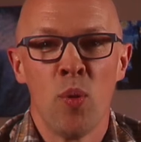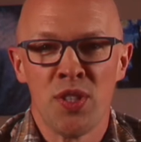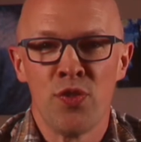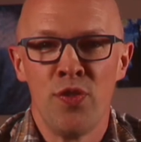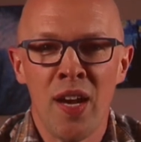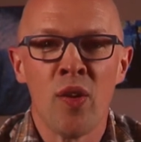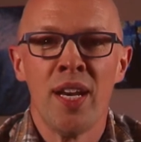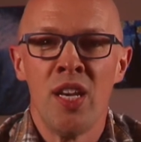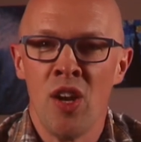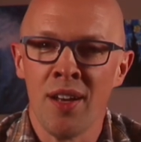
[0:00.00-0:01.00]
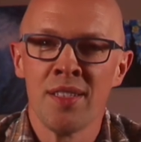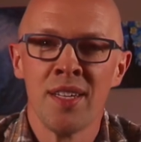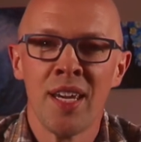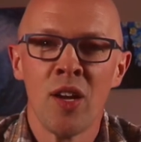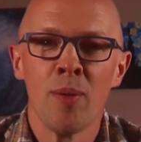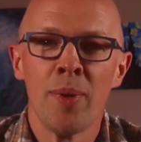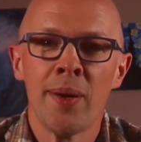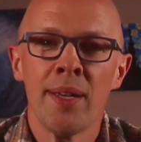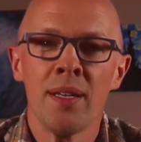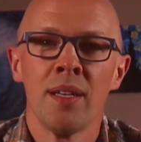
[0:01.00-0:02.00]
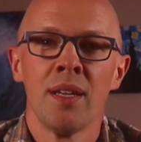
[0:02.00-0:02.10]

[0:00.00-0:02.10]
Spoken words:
what's very not secure about it